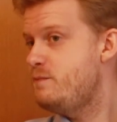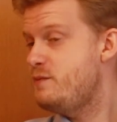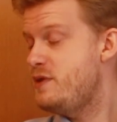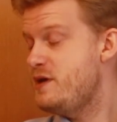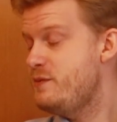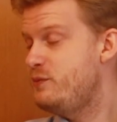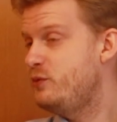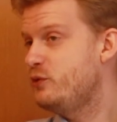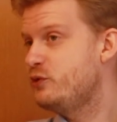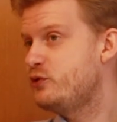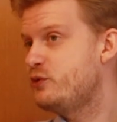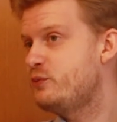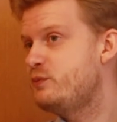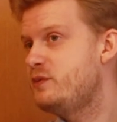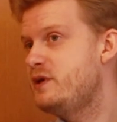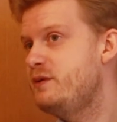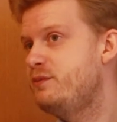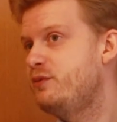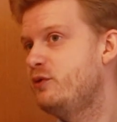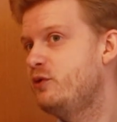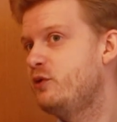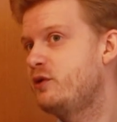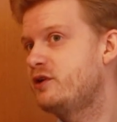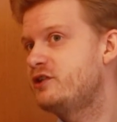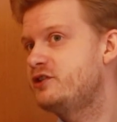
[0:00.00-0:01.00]

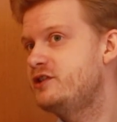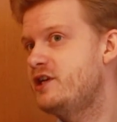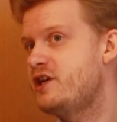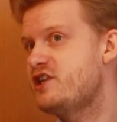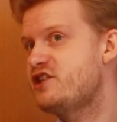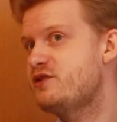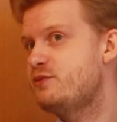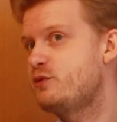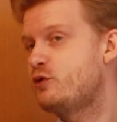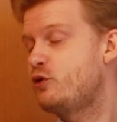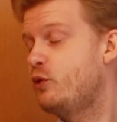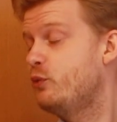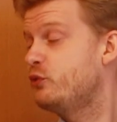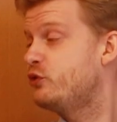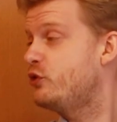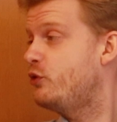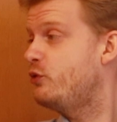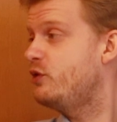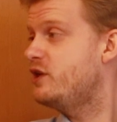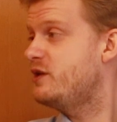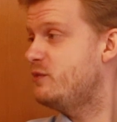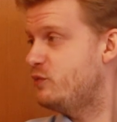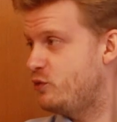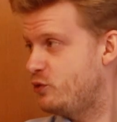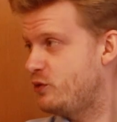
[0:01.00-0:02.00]
People-to-people exchange becomes
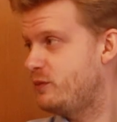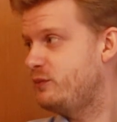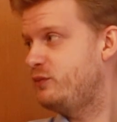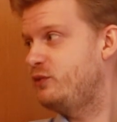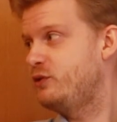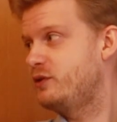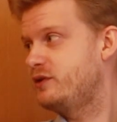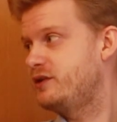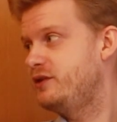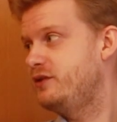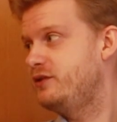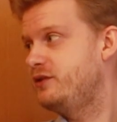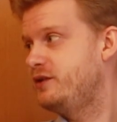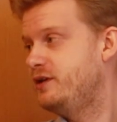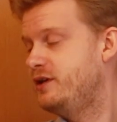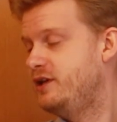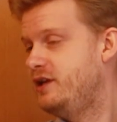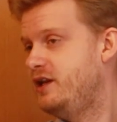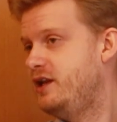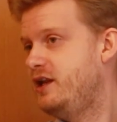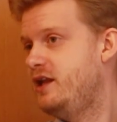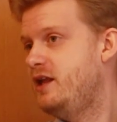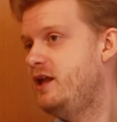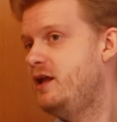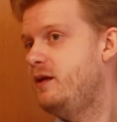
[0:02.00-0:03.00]
only more important
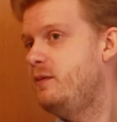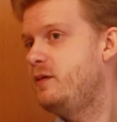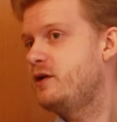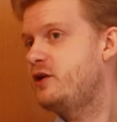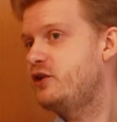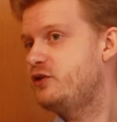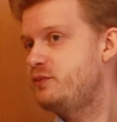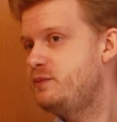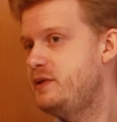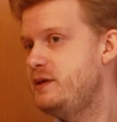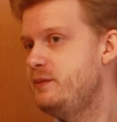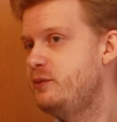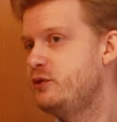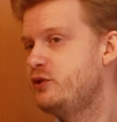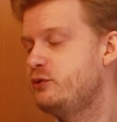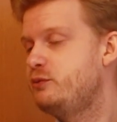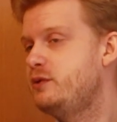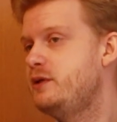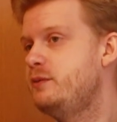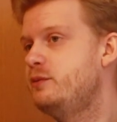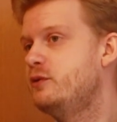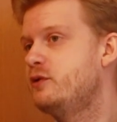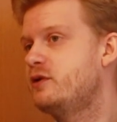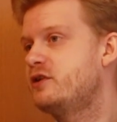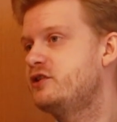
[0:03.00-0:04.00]
because
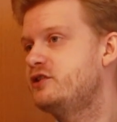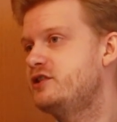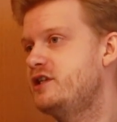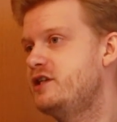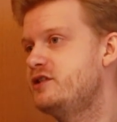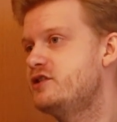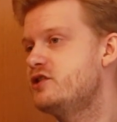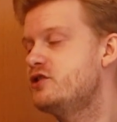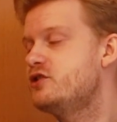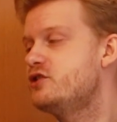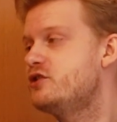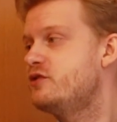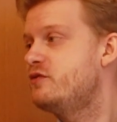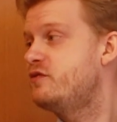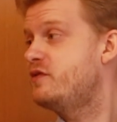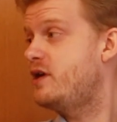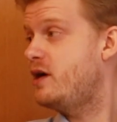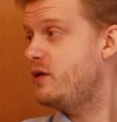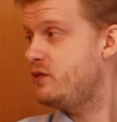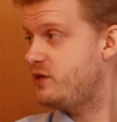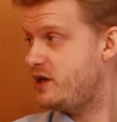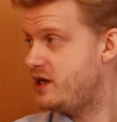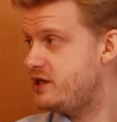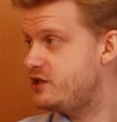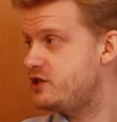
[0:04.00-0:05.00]
people-to-people exchange is the
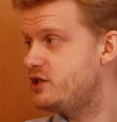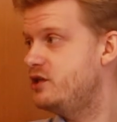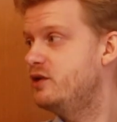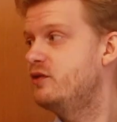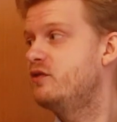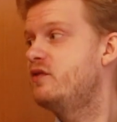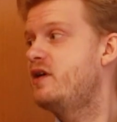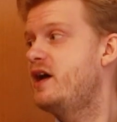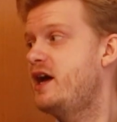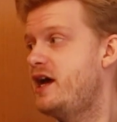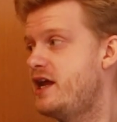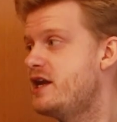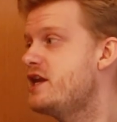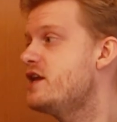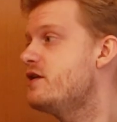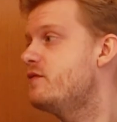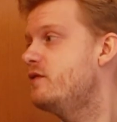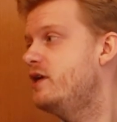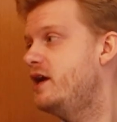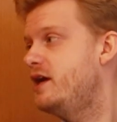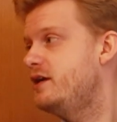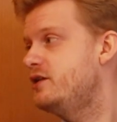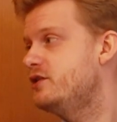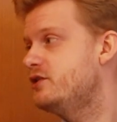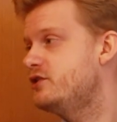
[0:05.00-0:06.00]
foundation of any
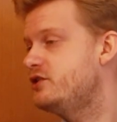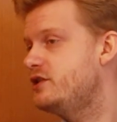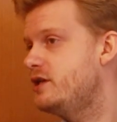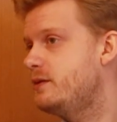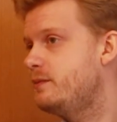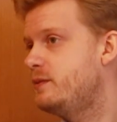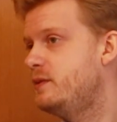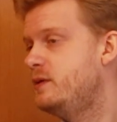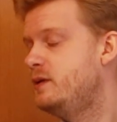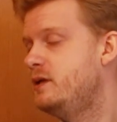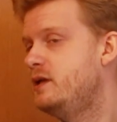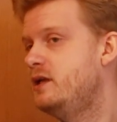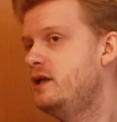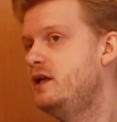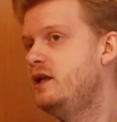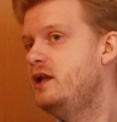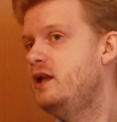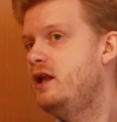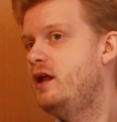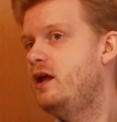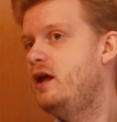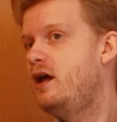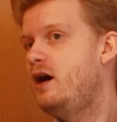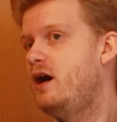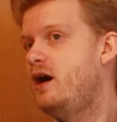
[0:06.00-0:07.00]
relationship.
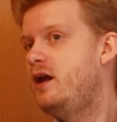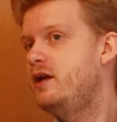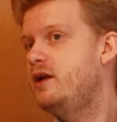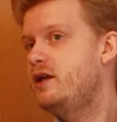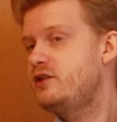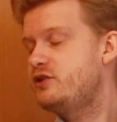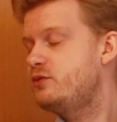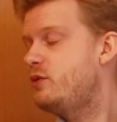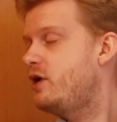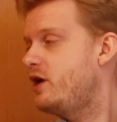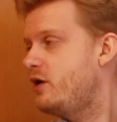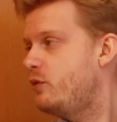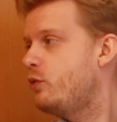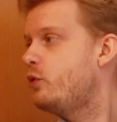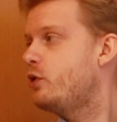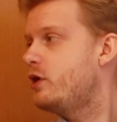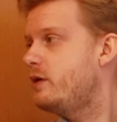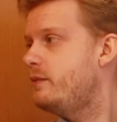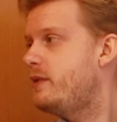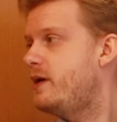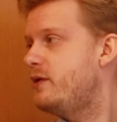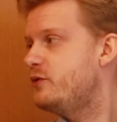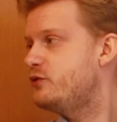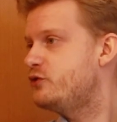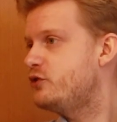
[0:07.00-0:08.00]
That's why I
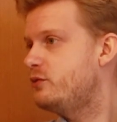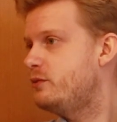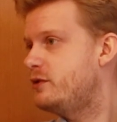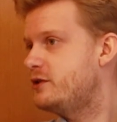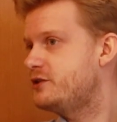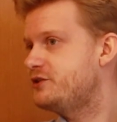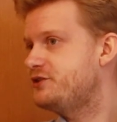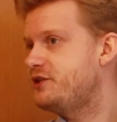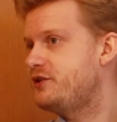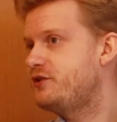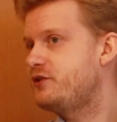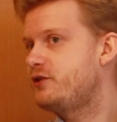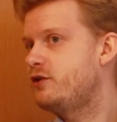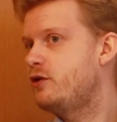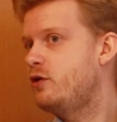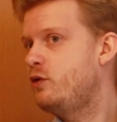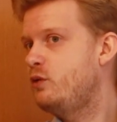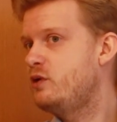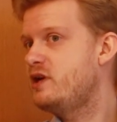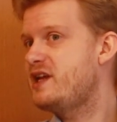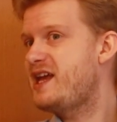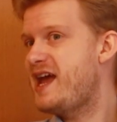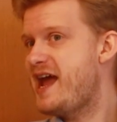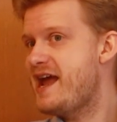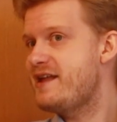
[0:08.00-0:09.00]
worry about so much that there are
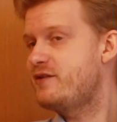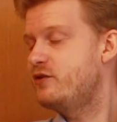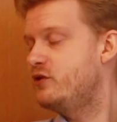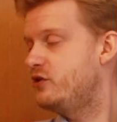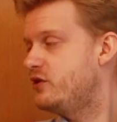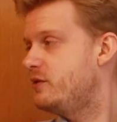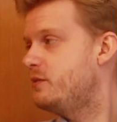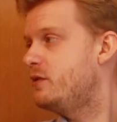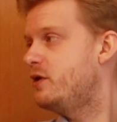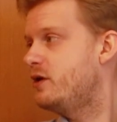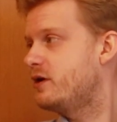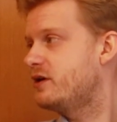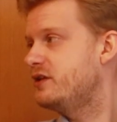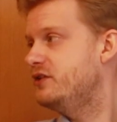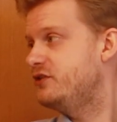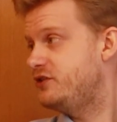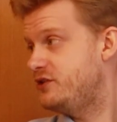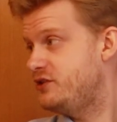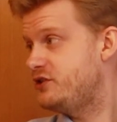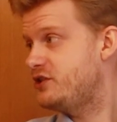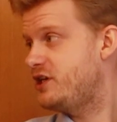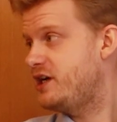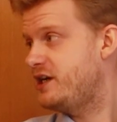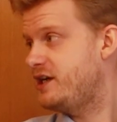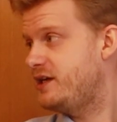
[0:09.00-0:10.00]
only 800
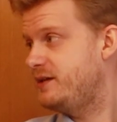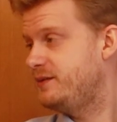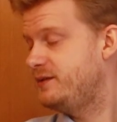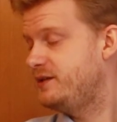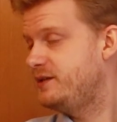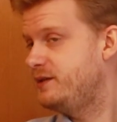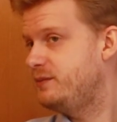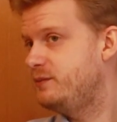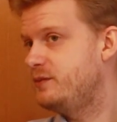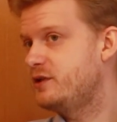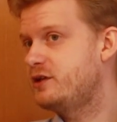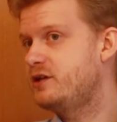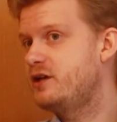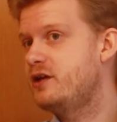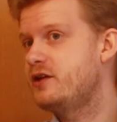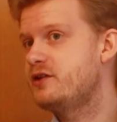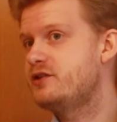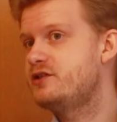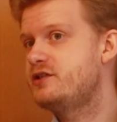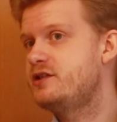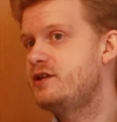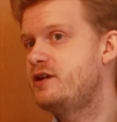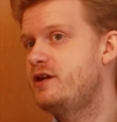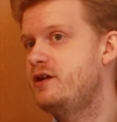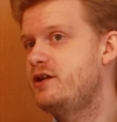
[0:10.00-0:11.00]
Americans in China.
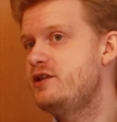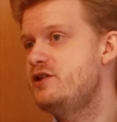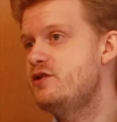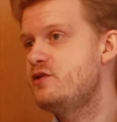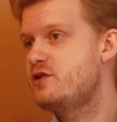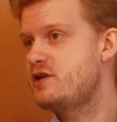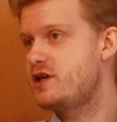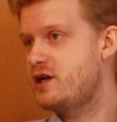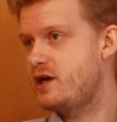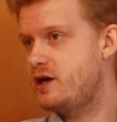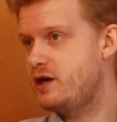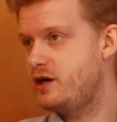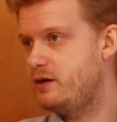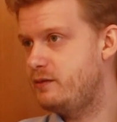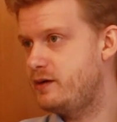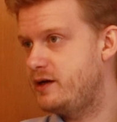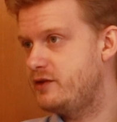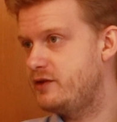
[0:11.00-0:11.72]
Because you care